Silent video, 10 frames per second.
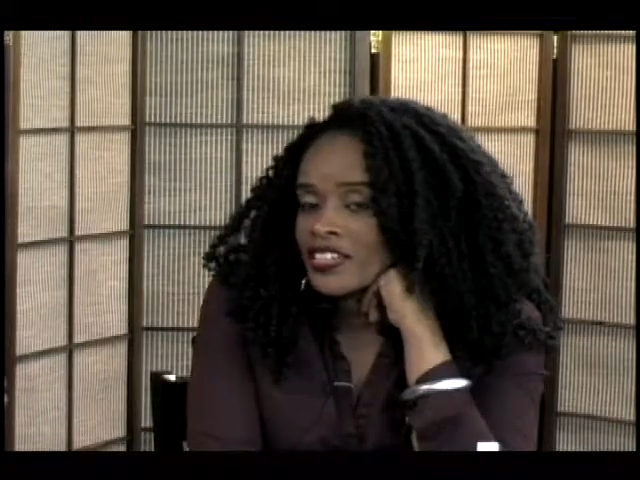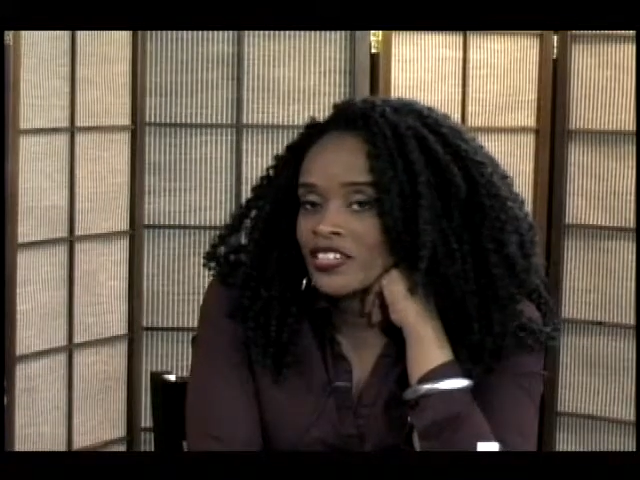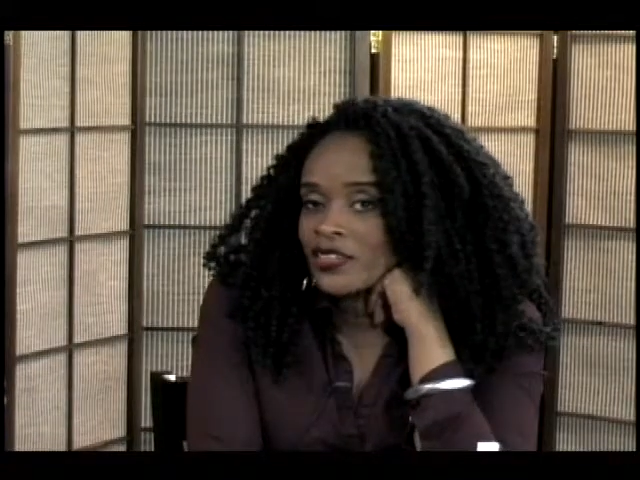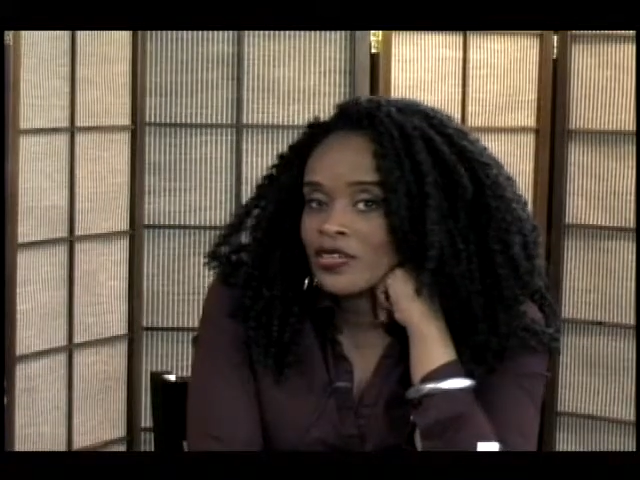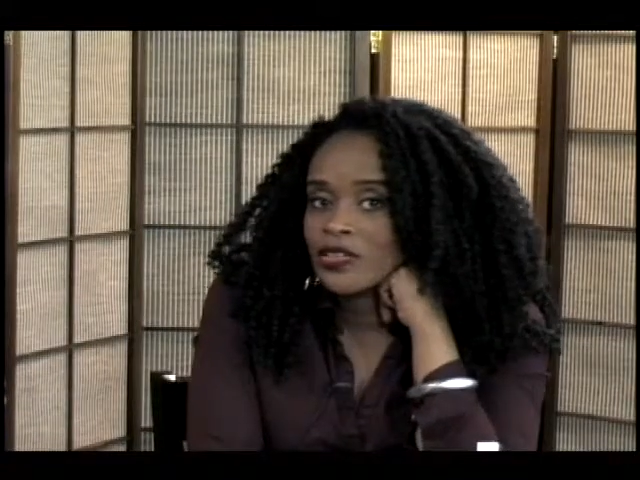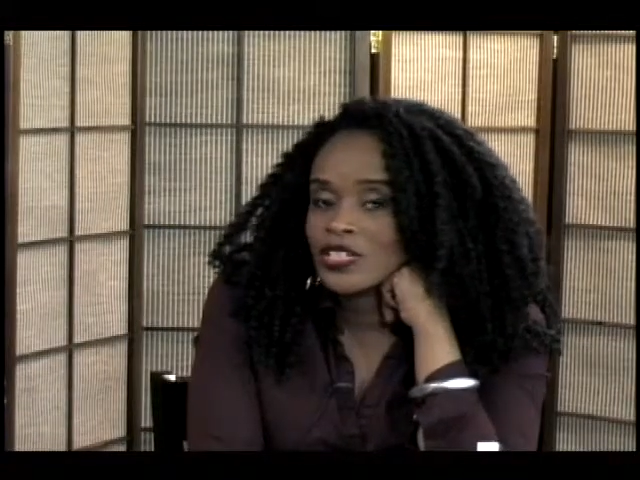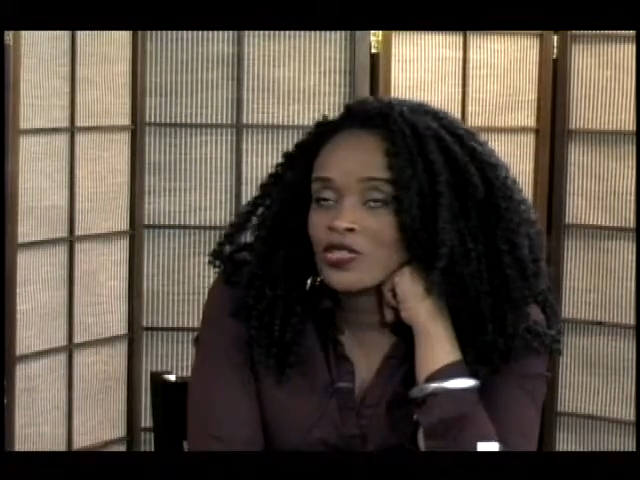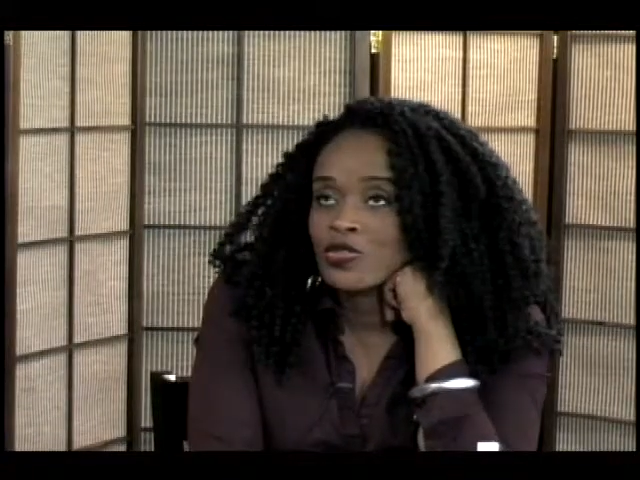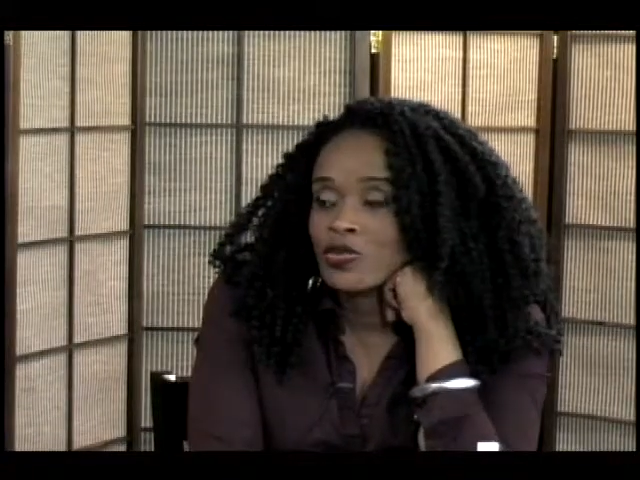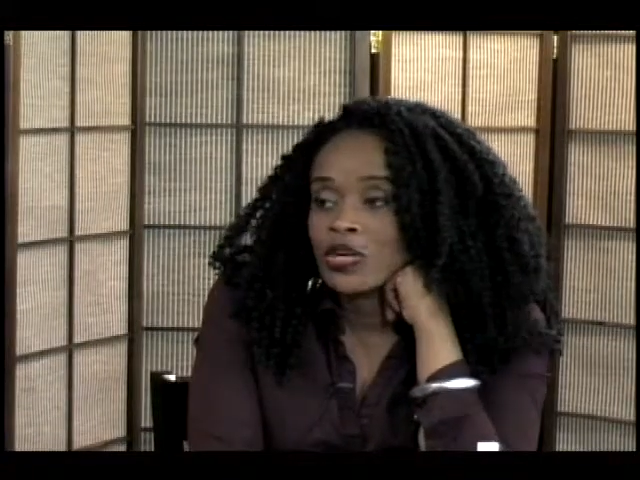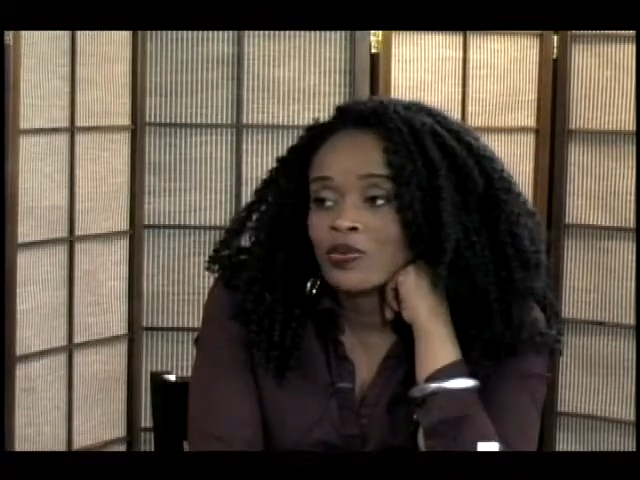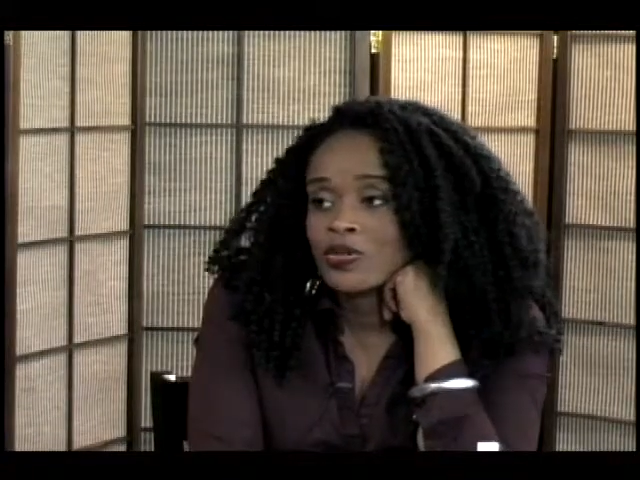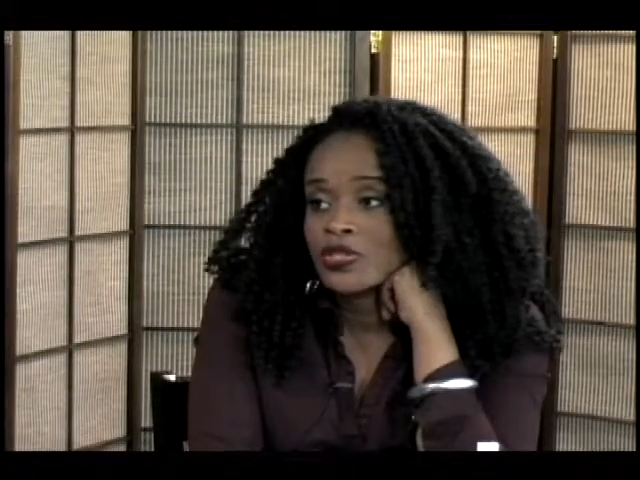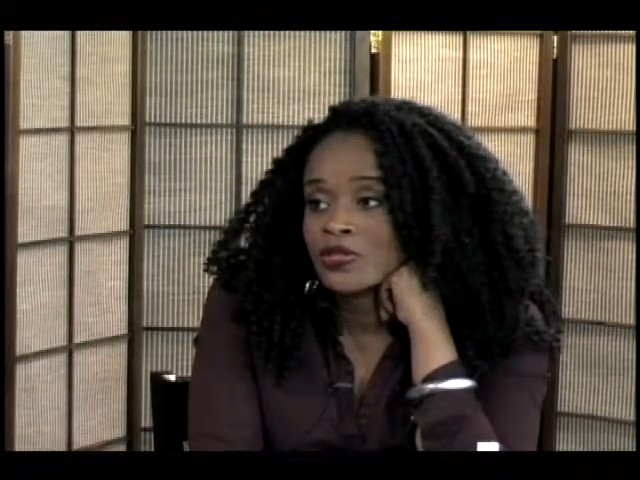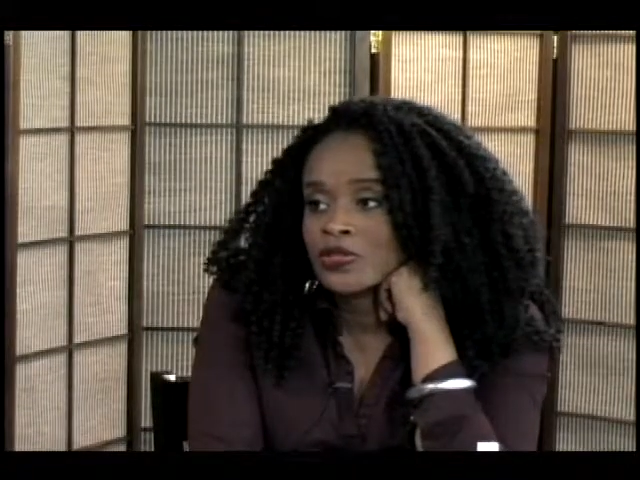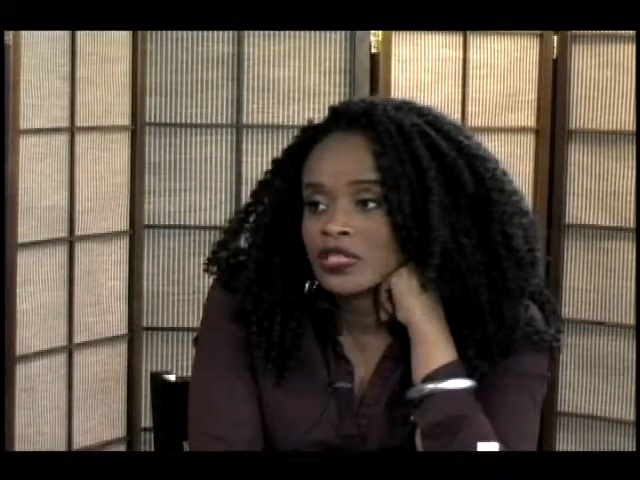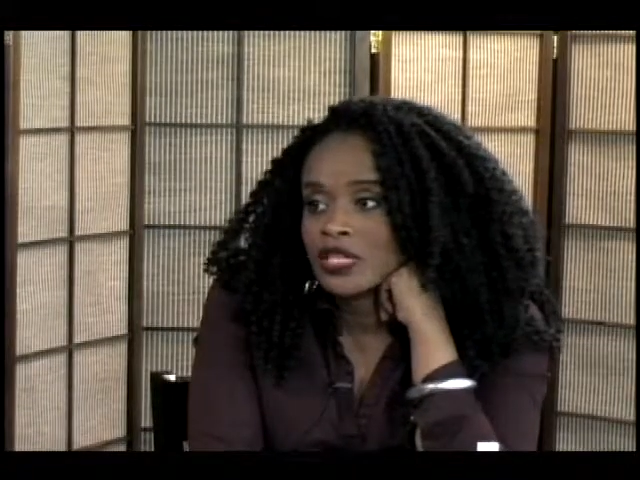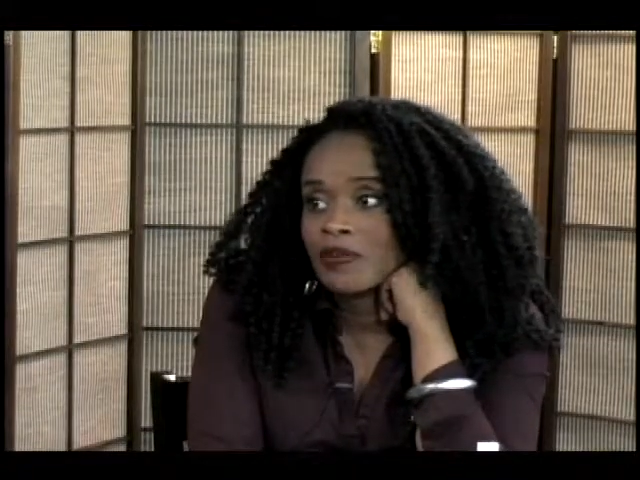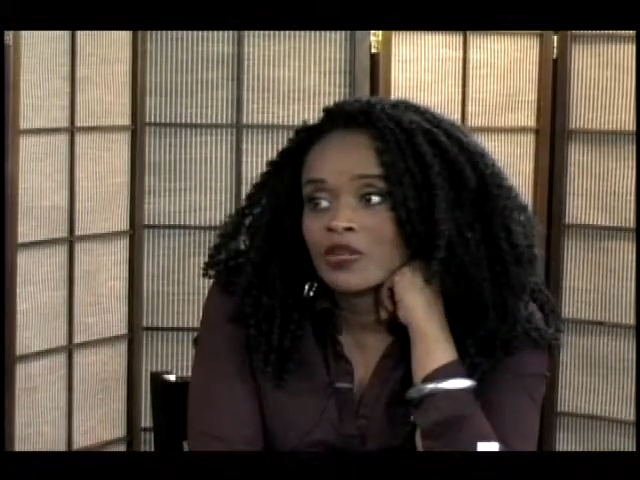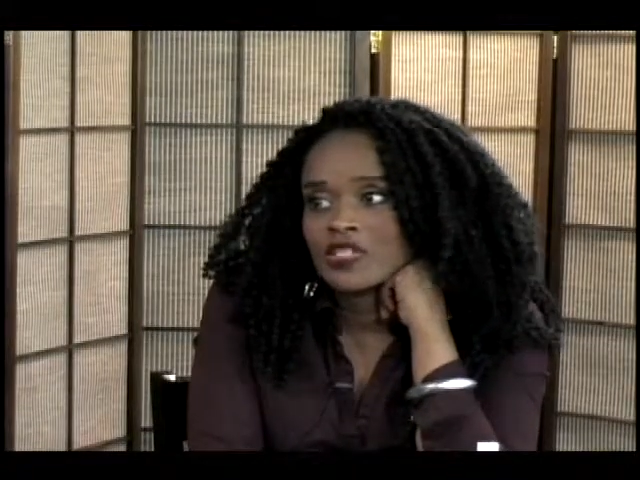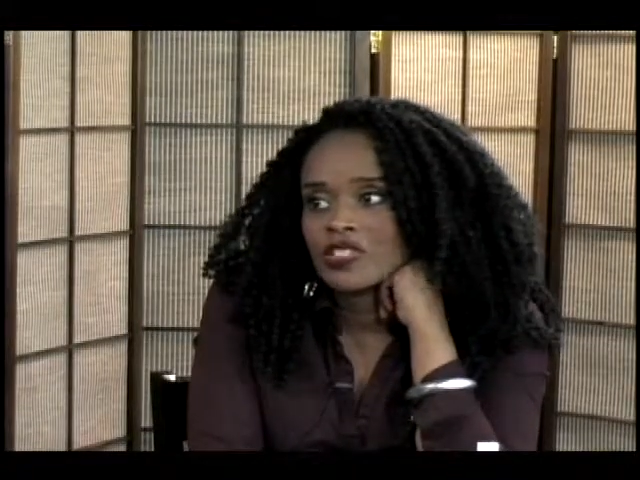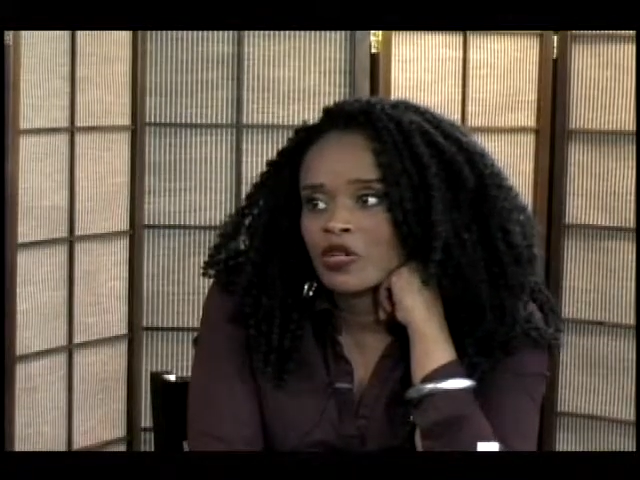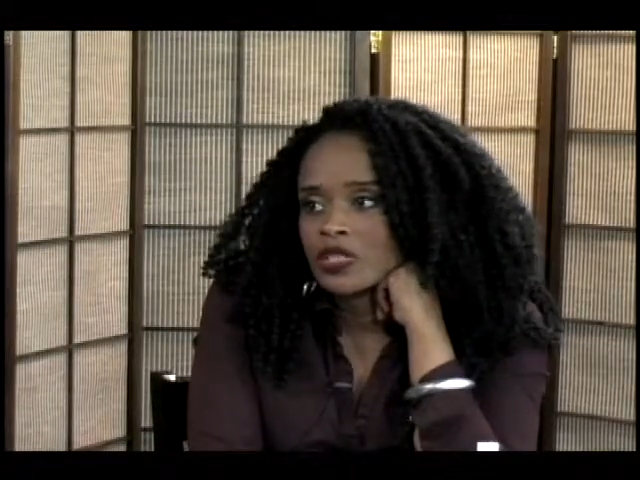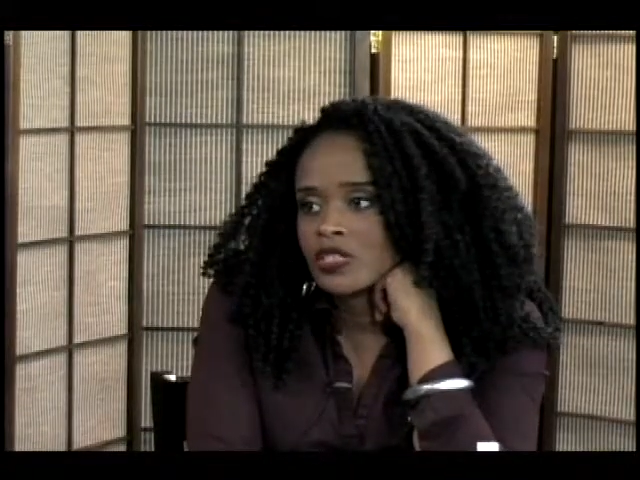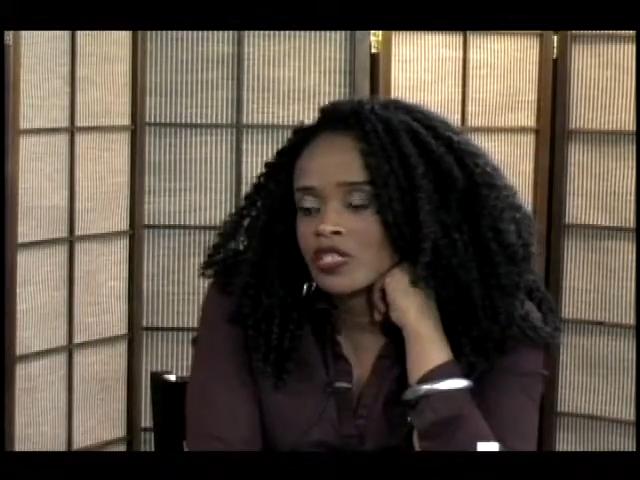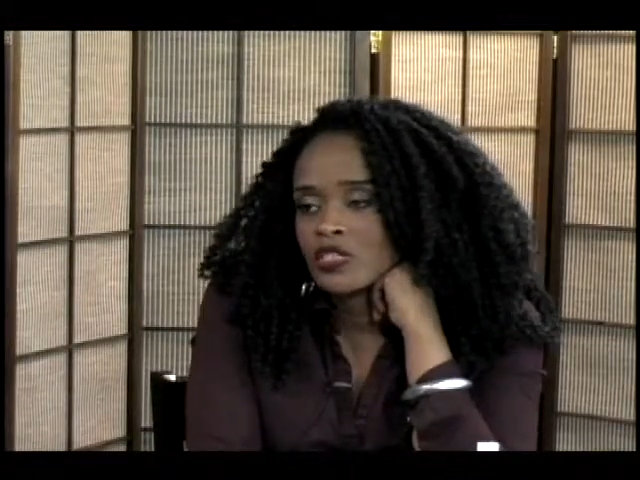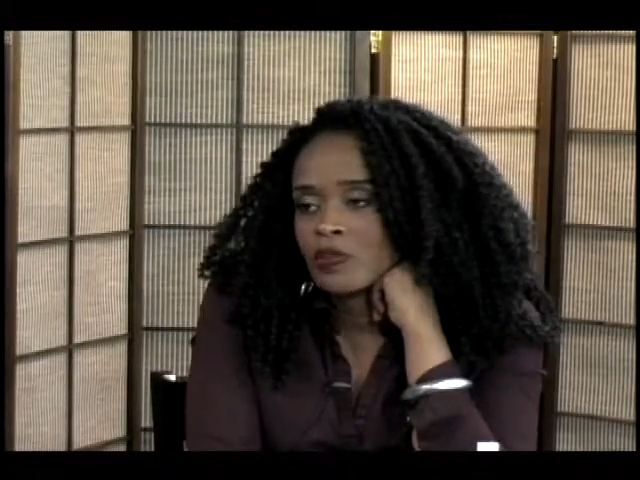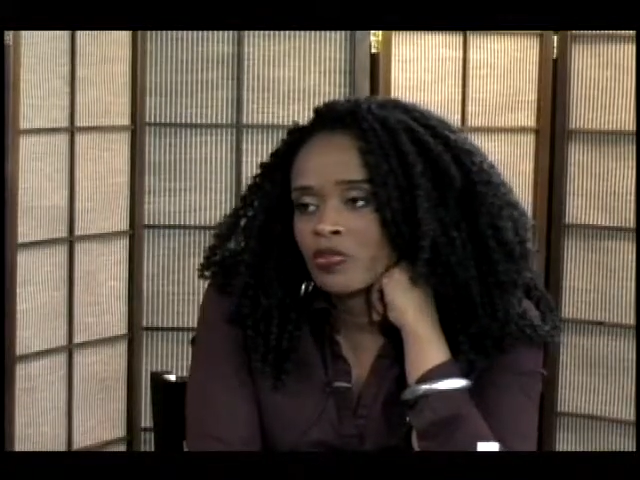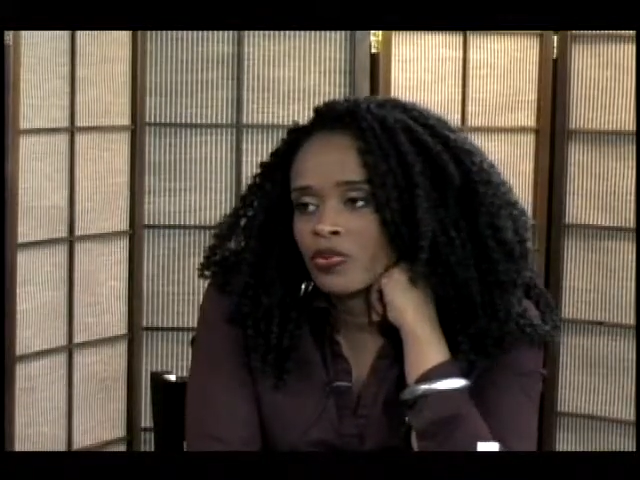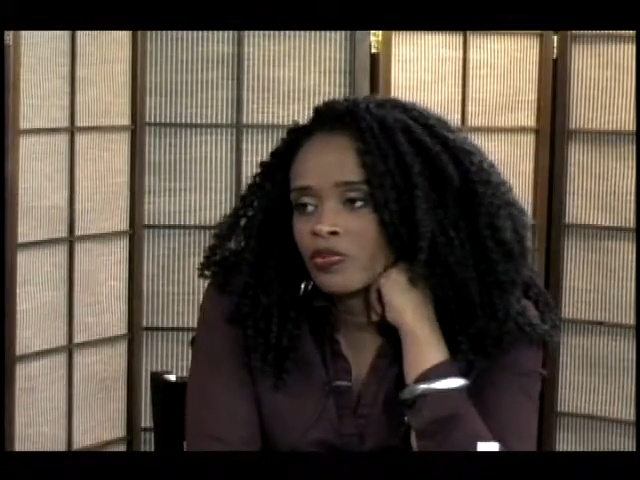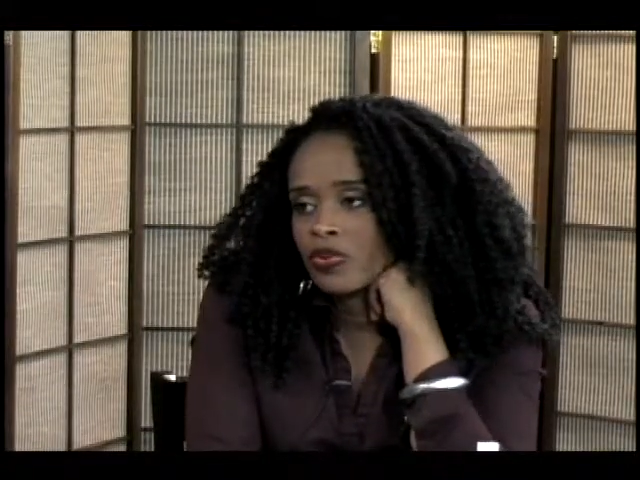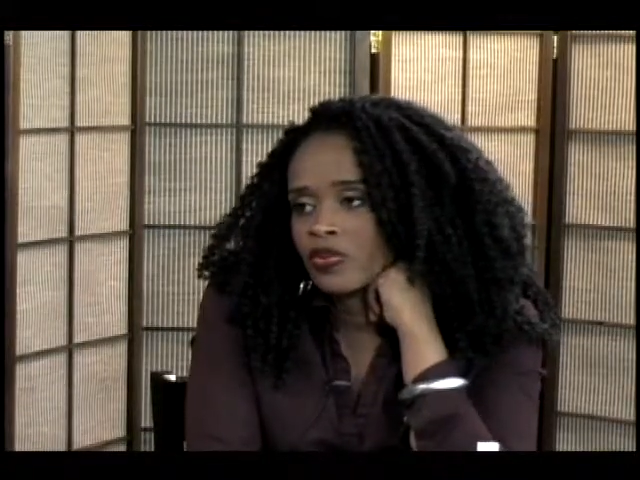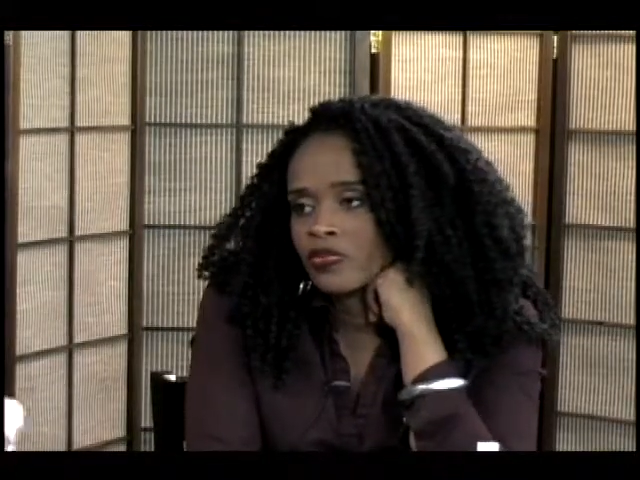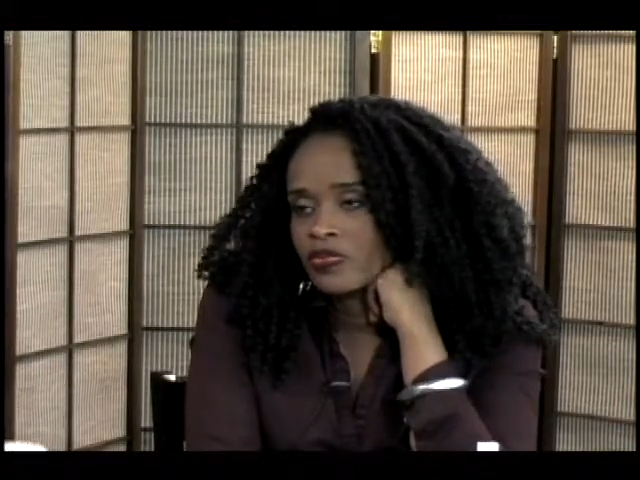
And you don't get to do that always during the day, but it's such an important part of